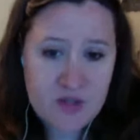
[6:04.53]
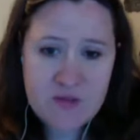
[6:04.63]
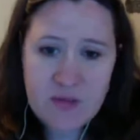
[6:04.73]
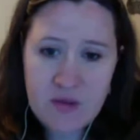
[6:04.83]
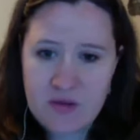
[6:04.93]

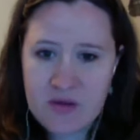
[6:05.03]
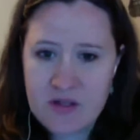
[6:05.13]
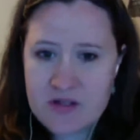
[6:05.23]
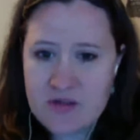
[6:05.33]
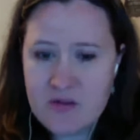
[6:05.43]
excuse me. I
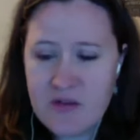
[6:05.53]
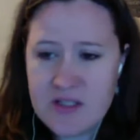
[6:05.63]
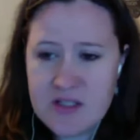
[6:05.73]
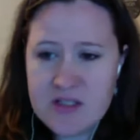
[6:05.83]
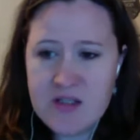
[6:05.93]
wonder how that's going to
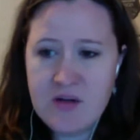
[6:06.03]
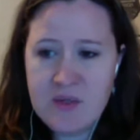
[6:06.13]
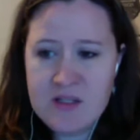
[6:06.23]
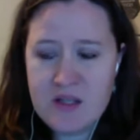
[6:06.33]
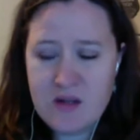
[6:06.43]
affect
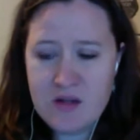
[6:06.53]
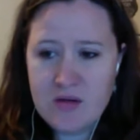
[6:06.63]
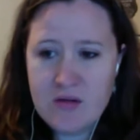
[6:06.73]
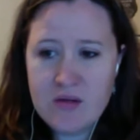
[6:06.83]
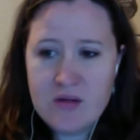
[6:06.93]
SEO because I
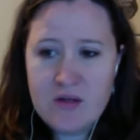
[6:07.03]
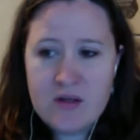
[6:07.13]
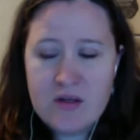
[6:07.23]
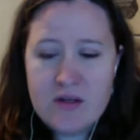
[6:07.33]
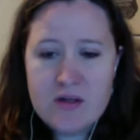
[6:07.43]
know.
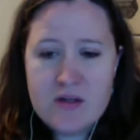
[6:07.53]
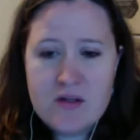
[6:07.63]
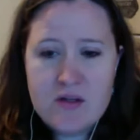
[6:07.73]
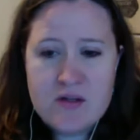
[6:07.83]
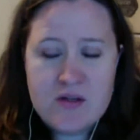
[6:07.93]

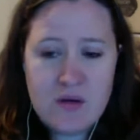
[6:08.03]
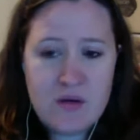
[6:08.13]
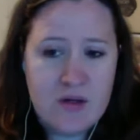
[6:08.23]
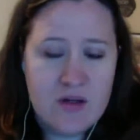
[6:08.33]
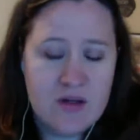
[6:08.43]

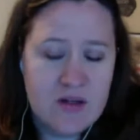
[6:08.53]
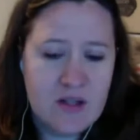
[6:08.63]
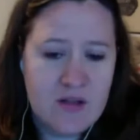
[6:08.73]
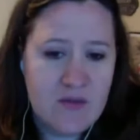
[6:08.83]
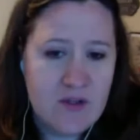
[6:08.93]
So,
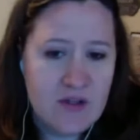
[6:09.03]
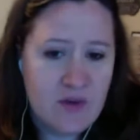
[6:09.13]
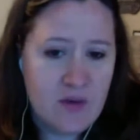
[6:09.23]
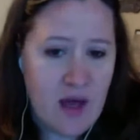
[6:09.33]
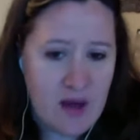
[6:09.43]
if
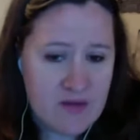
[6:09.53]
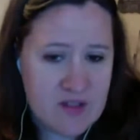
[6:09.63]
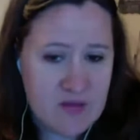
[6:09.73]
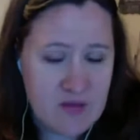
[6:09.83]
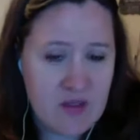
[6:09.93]
if you
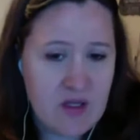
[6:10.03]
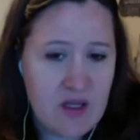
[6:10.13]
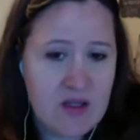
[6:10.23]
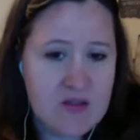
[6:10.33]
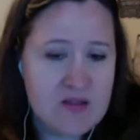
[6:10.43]
have a
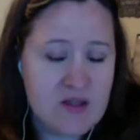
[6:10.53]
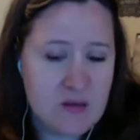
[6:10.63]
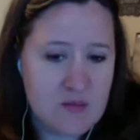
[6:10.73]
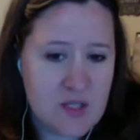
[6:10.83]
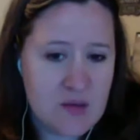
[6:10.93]
disability,
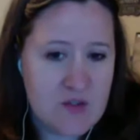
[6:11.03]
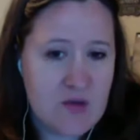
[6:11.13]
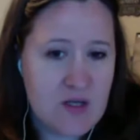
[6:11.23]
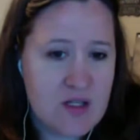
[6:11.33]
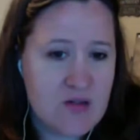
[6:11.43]

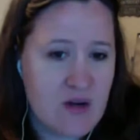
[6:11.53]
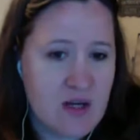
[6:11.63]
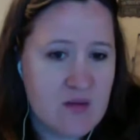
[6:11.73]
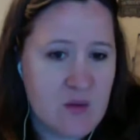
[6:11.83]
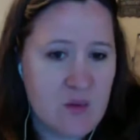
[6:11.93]
sometimes you can
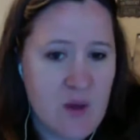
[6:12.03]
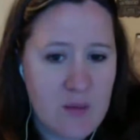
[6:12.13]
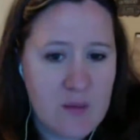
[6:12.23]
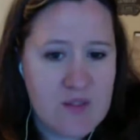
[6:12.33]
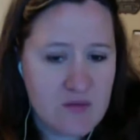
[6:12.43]
interact with the
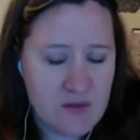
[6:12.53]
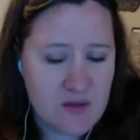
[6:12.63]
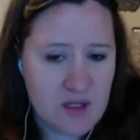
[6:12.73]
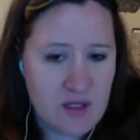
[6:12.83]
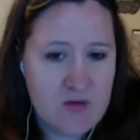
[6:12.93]
web
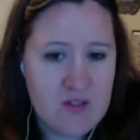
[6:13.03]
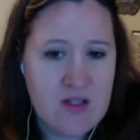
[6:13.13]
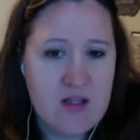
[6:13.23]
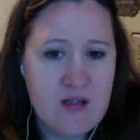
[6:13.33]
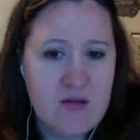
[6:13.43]
differently
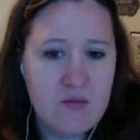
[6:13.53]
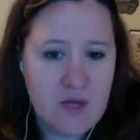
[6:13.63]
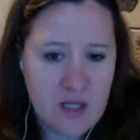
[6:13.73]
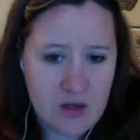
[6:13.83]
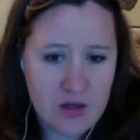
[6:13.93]
using
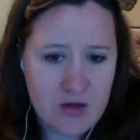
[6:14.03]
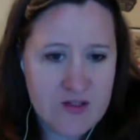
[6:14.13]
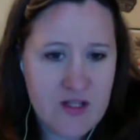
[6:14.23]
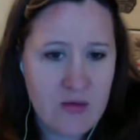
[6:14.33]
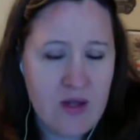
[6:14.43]

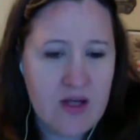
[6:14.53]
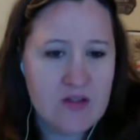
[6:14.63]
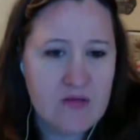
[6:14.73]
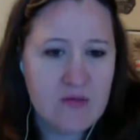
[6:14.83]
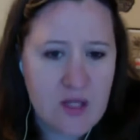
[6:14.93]
readers that will
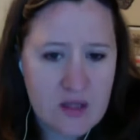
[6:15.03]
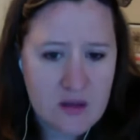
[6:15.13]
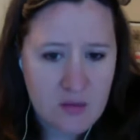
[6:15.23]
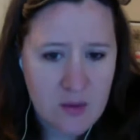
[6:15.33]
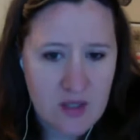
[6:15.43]
actually
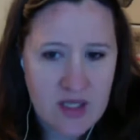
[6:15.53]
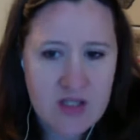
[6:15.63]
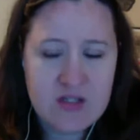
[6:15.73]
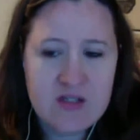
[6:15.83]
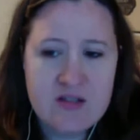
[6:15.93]
read the web
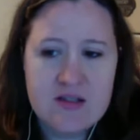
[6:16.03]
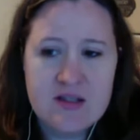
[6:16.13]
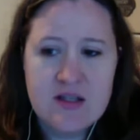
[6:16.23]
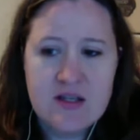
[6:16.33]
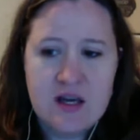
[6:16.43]

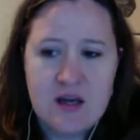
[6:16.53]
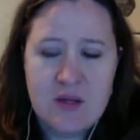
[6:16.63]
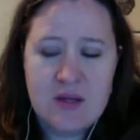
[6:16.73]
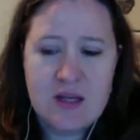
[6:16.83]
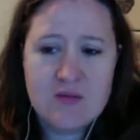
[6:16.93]
pages,
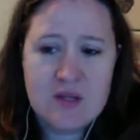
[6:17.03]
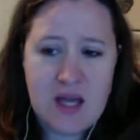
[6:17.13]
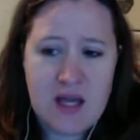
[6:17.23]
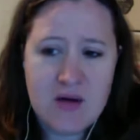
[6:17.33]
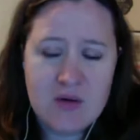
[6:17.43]
um, and that's
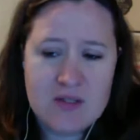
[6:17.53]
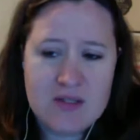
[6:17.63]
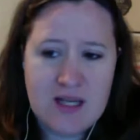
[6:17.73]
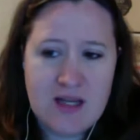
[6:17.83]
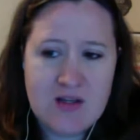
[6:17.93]
what the
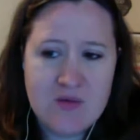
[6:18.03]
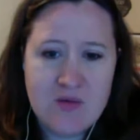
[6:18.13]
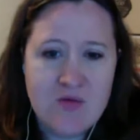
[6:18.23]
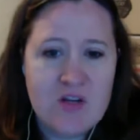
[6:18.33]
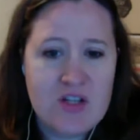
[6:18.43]
categories and
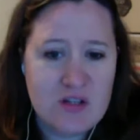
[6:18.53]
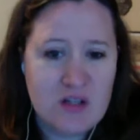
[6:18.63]
tags were